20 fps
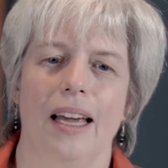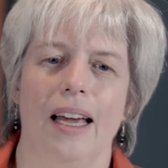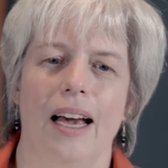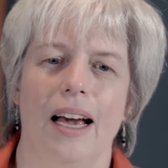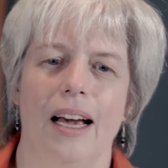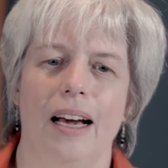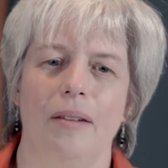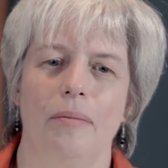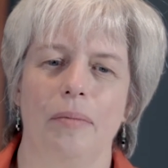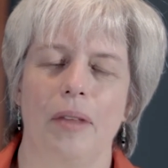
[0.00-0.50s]

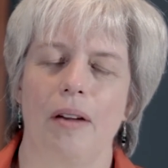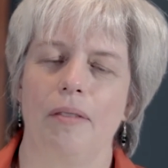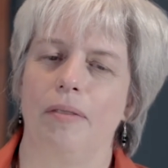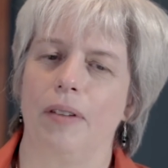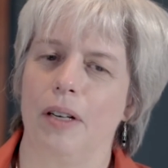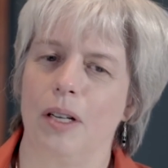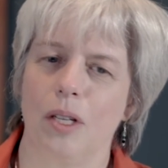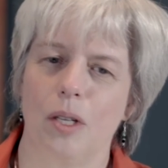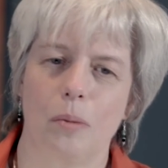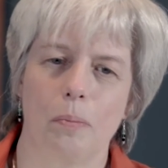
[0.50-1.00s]
um, a
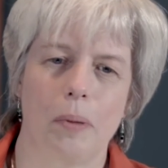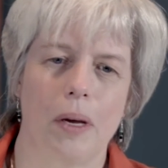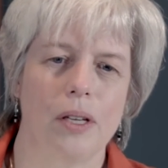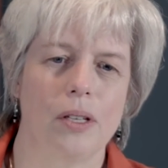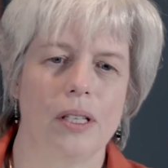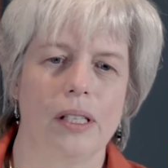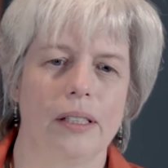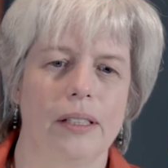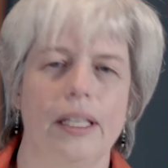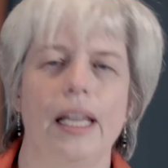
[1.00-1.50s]
very
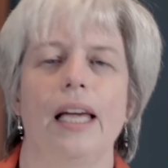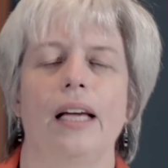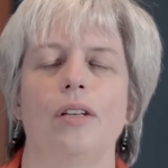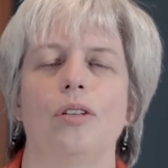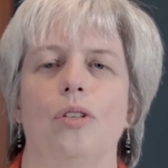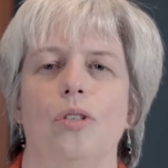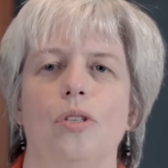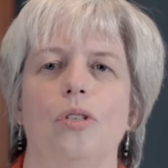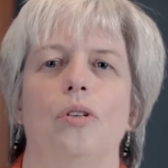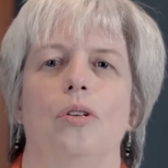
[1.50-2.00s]
special
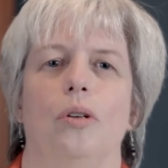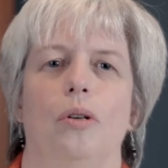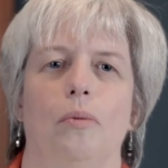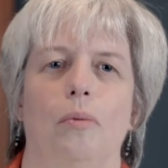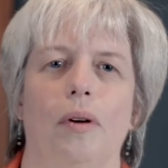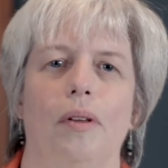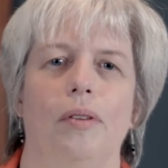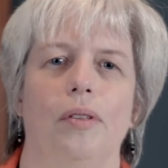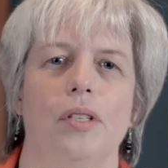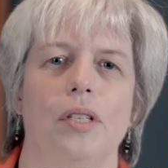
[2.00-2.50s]
texture
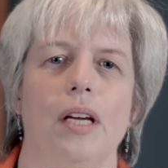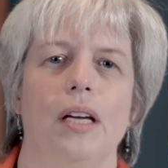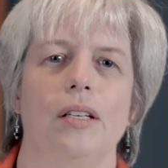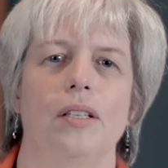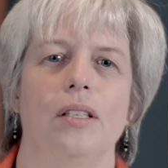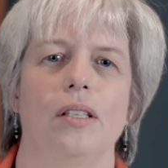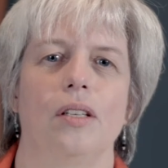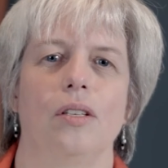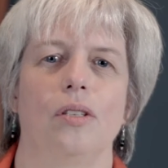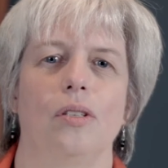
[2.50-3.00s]
with
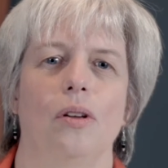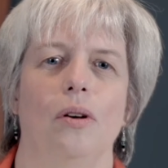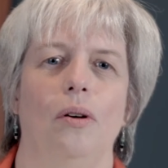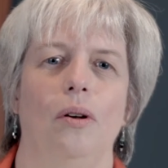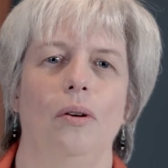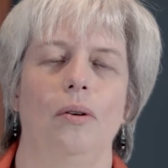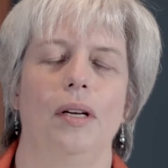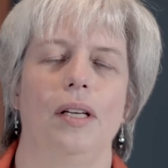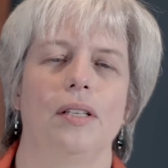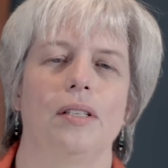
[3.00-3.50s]
just the
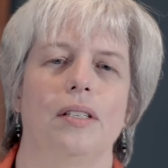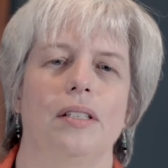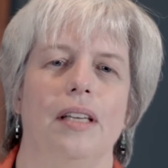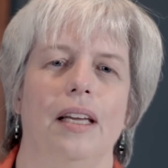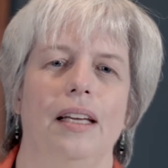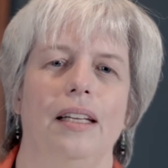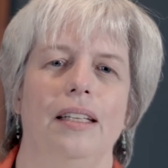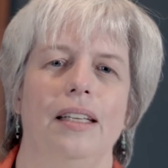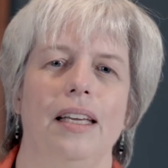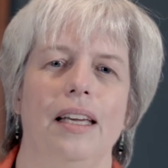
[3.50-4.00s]
soloists
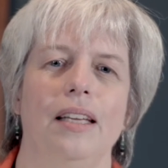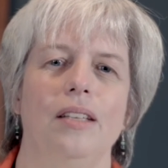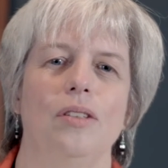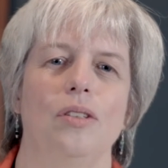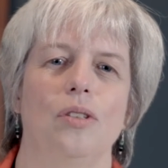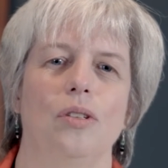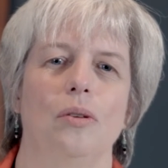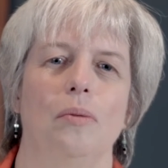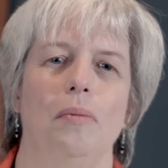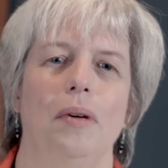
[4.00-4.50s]
and the
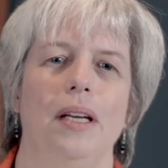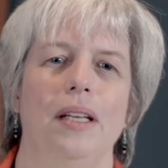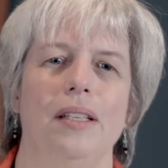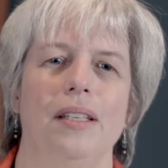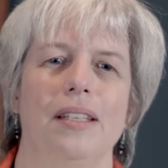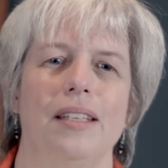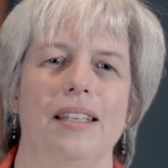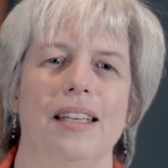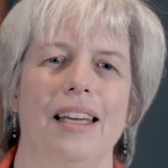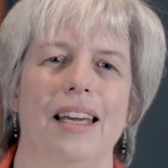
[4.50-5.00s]

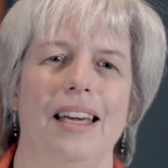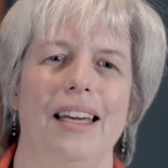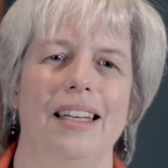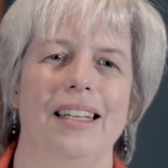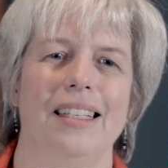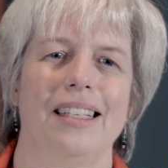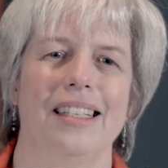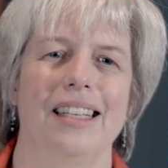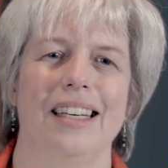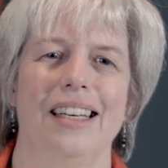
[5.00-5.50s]
instruments
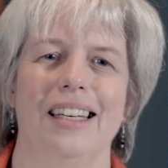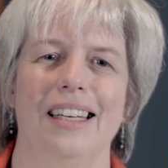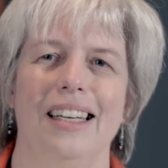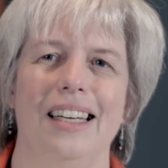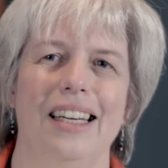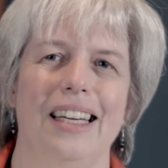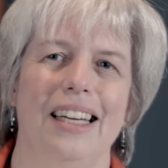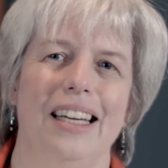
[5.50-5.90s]
and uh,